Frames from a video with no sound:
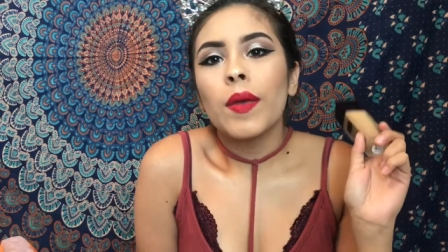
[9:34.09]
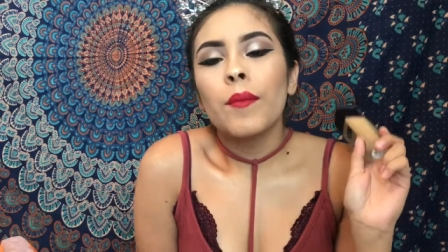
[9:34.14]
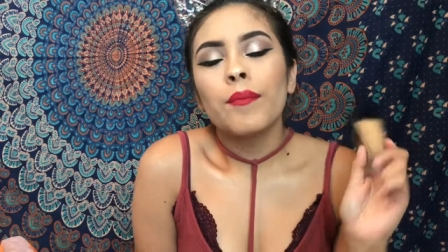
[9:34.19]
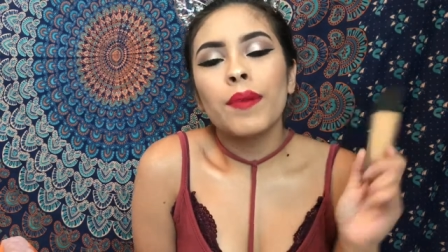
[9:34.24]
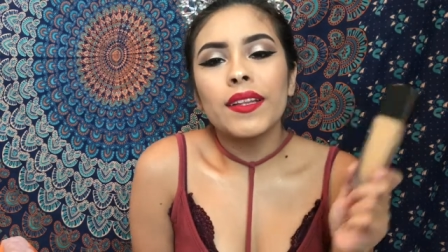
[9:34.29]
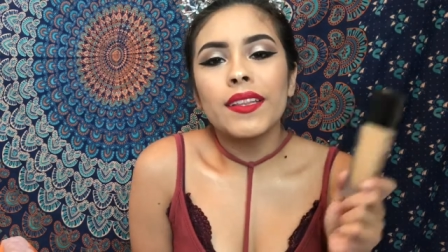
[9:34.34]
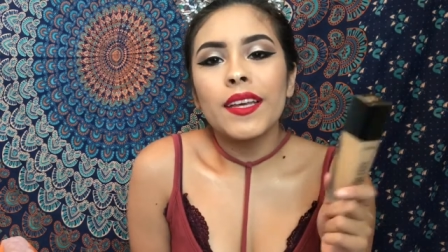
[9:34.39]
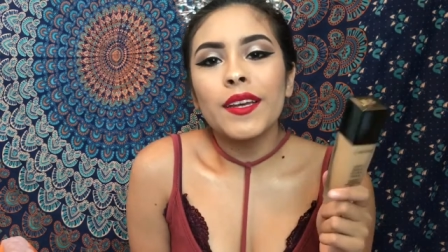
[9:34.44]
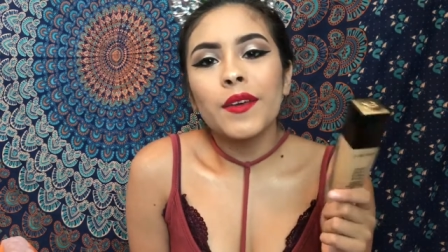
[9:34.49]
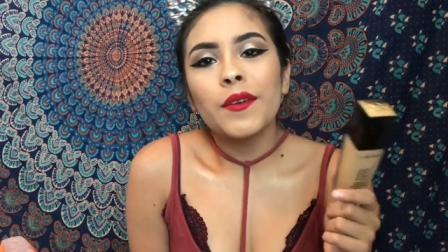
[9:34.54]

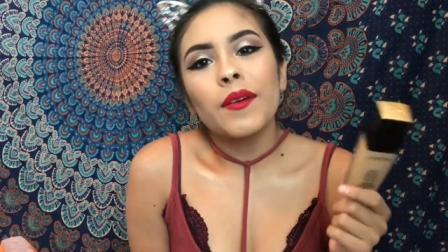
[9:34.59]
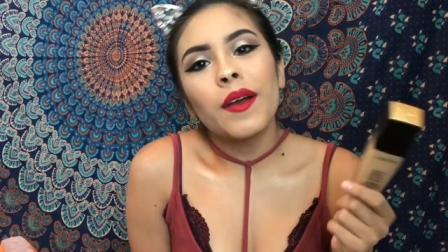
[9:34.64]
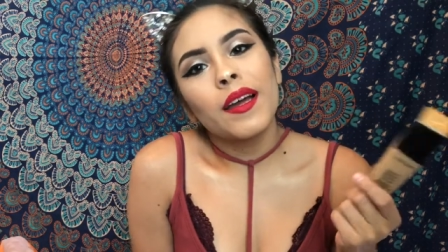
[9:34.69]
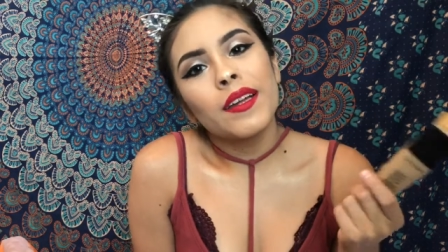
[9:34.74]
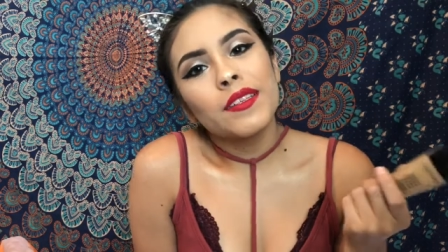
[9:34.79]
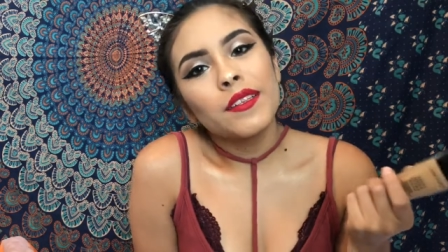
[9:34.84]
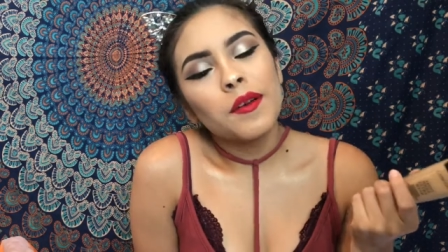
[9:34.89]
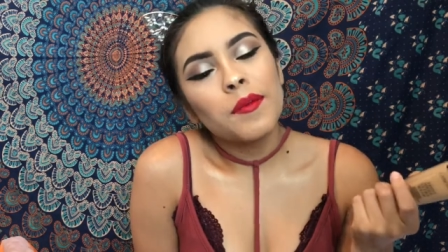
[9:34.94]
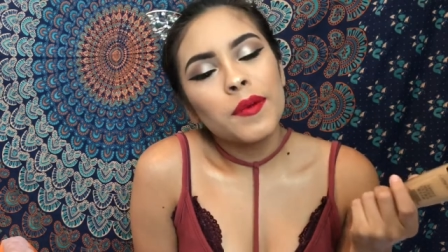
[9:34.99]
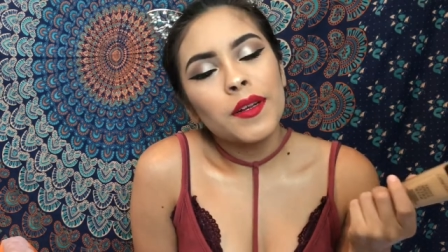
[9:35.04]
But thank you
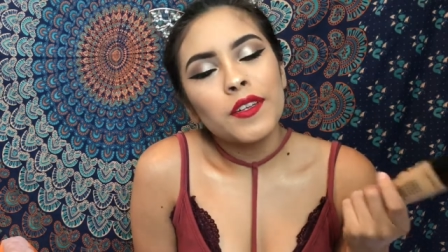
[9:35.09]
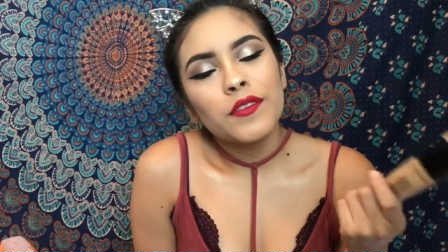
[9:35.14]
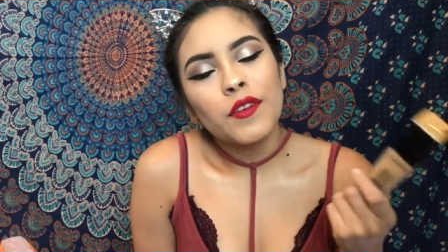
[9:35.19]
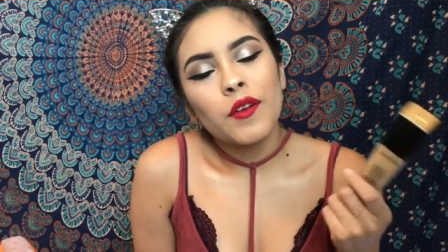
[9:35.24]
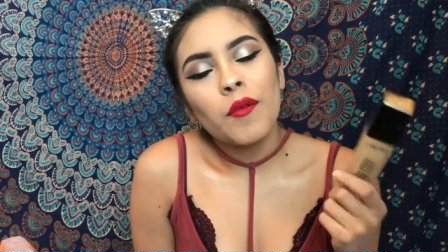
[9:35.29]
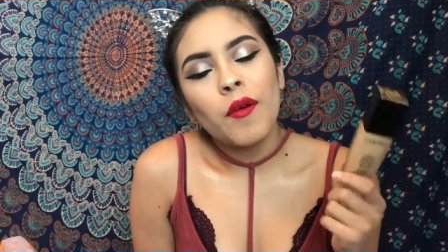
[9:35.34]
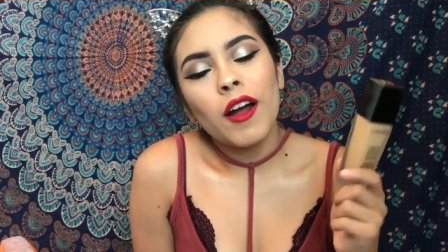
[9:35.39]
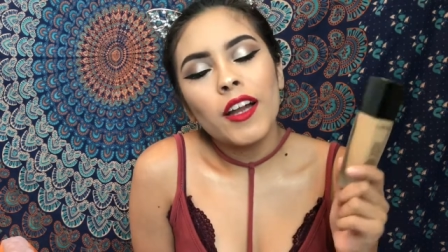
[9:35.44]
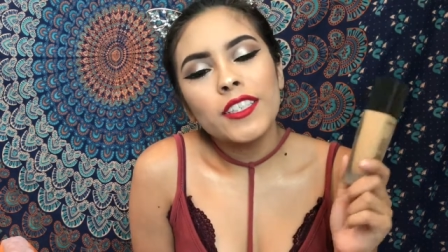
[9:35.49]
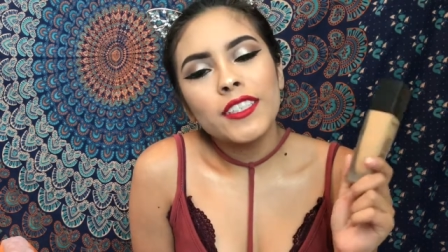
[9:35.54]
guys so much
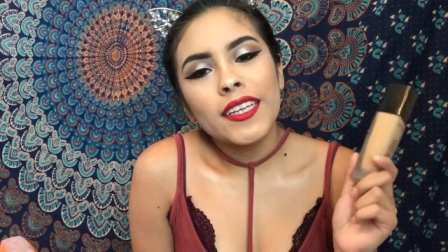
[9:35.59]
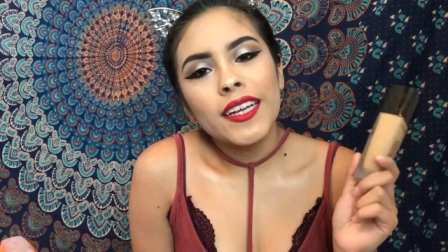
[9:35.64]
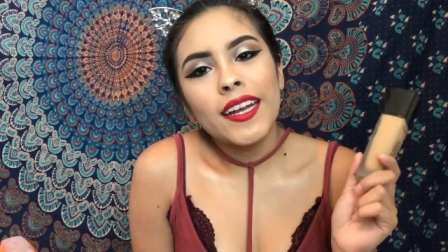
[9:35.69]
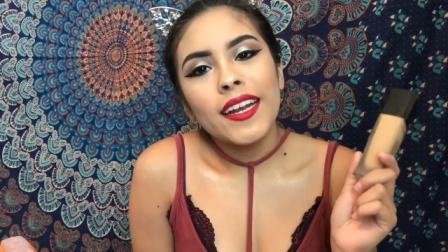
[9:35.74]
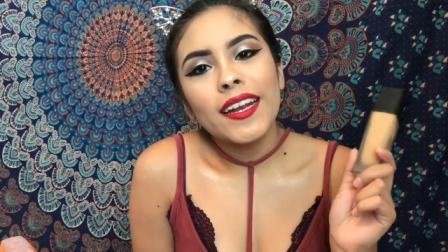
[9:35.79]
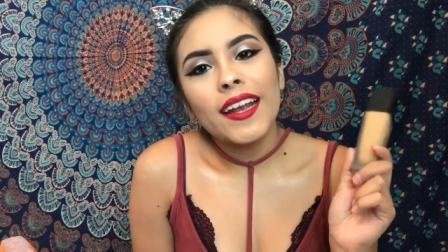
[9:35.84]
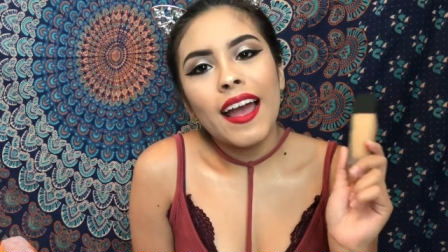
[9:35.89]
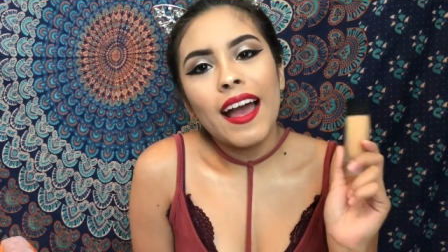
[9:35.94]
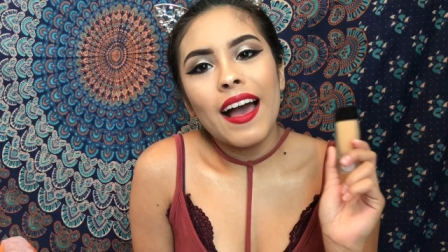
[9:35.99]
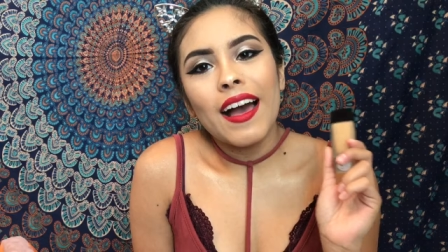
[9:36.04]
for
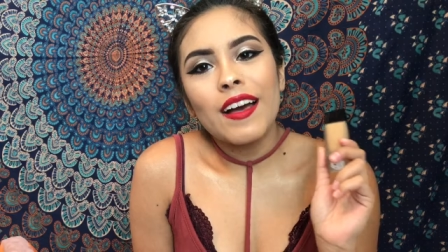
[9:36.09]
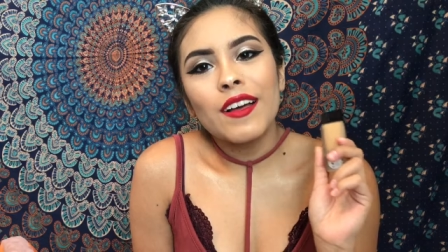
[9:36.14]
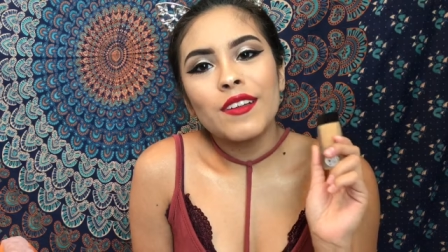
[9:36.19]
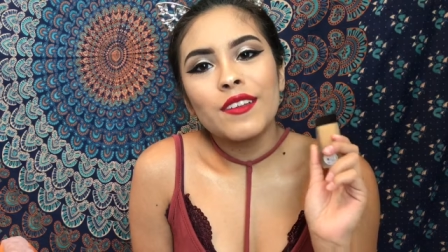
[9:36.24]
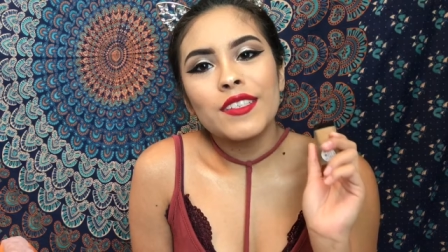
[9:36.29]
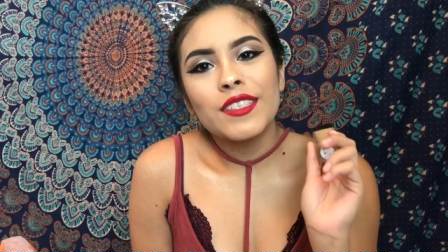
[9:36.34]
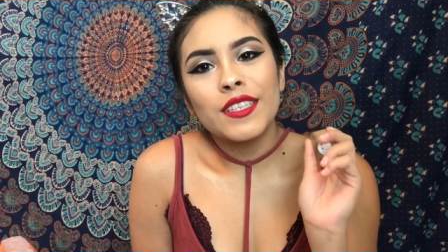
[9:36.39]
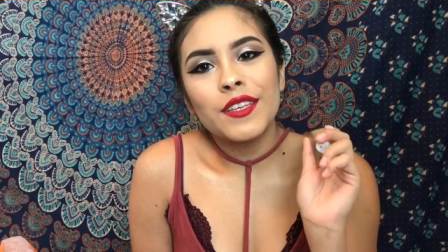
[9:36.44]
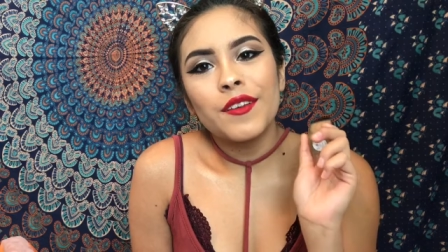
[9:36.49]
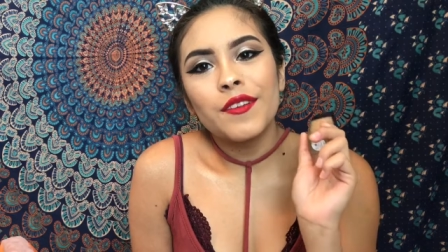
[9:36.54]
watching.
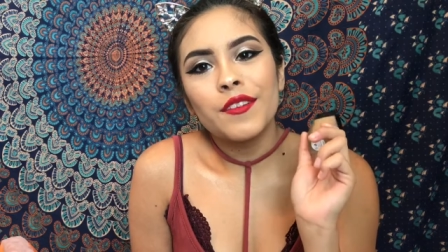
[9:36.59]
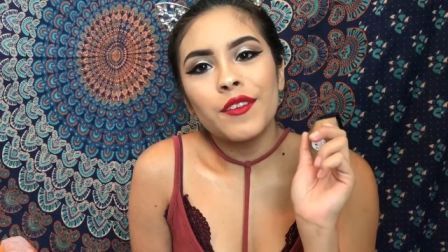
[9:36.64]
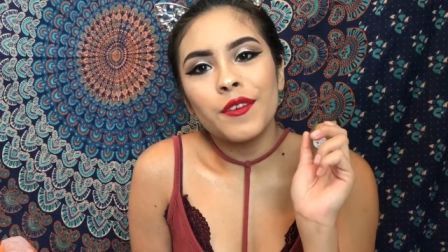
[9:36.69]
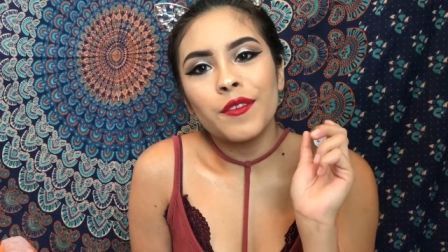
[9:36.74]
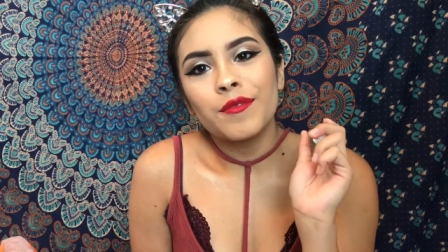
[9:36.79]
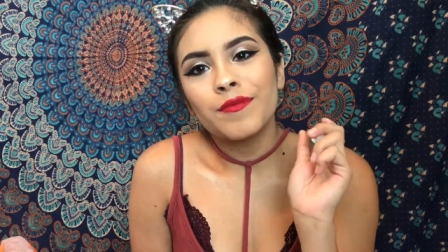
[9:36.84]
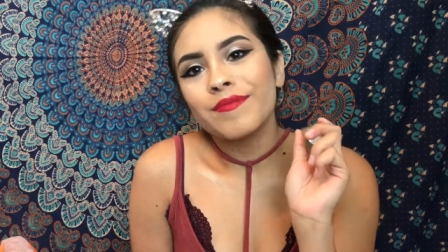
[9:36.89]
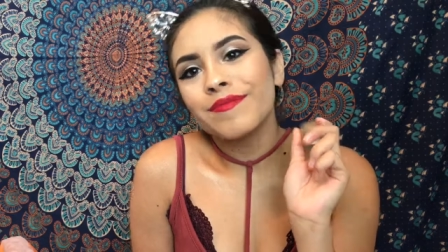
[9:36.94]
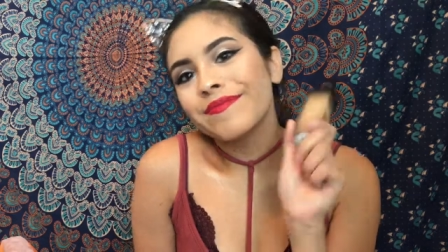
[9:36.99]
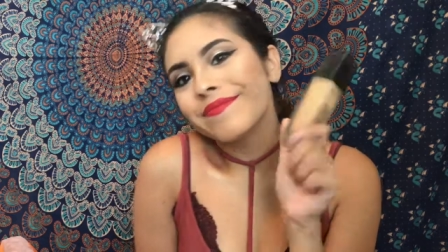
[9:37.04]
I'll see you
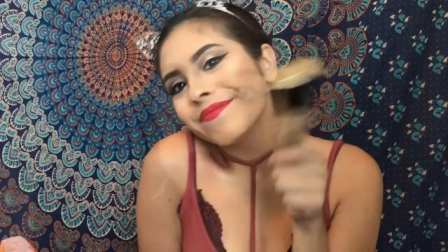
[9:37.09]
soon.